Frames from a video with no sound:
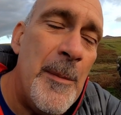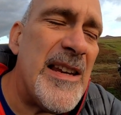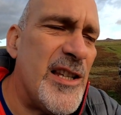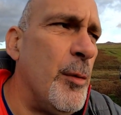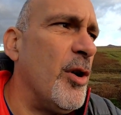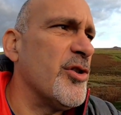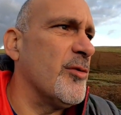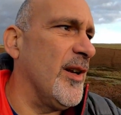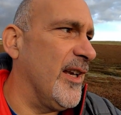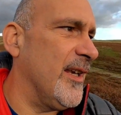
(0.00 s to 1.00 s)
Makes no
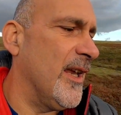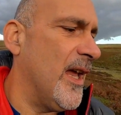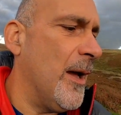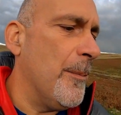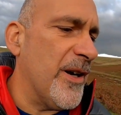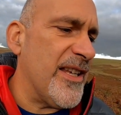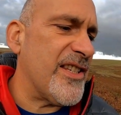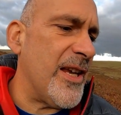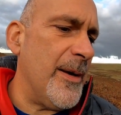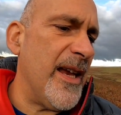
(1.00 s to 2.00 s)
odds really. But
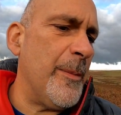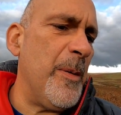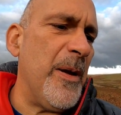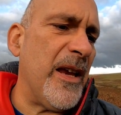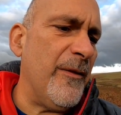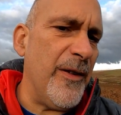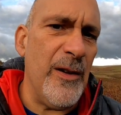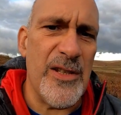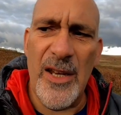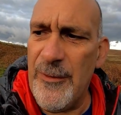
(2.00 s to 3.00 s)
it's it can be a bit
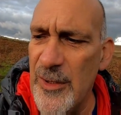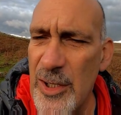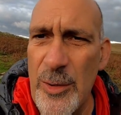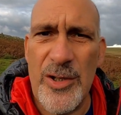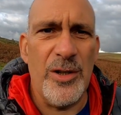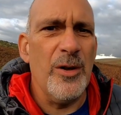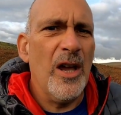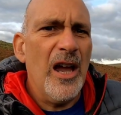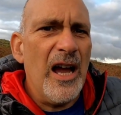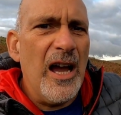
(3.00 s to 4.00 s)
confusing if you're new to
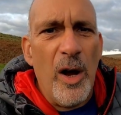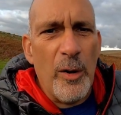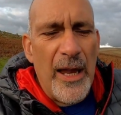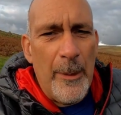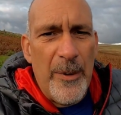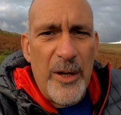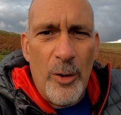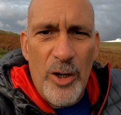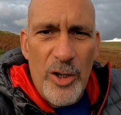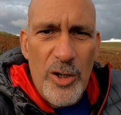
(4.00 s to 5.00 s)
wild
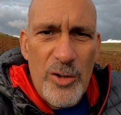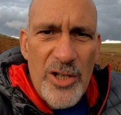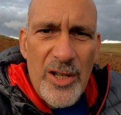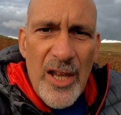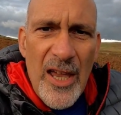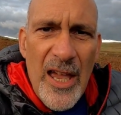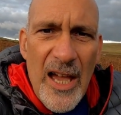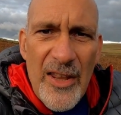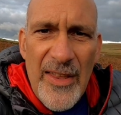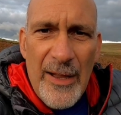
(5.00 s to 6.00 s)
camping or you're new to
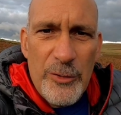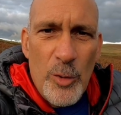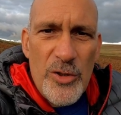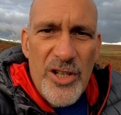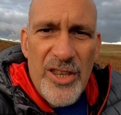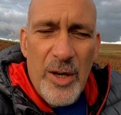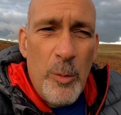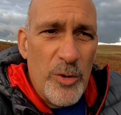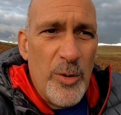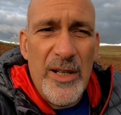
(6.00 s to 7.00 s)
the outdoors and you're
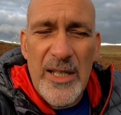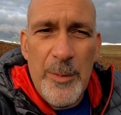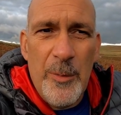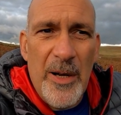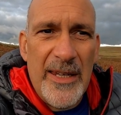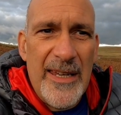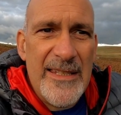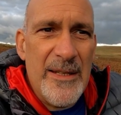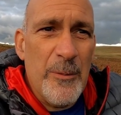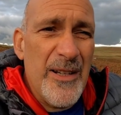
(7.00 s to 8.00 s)
thinking, what do I need to put my
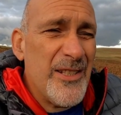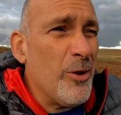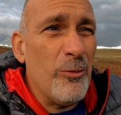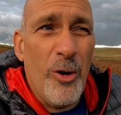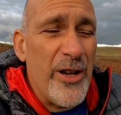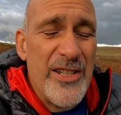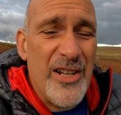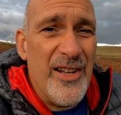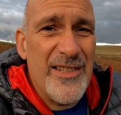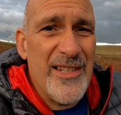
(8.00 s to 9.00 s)
kit in? Well, it's not
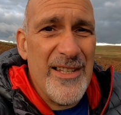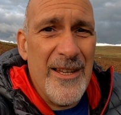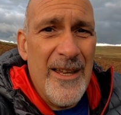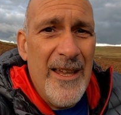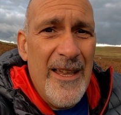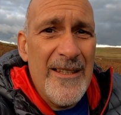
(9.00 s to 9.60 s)
rocket science, is it?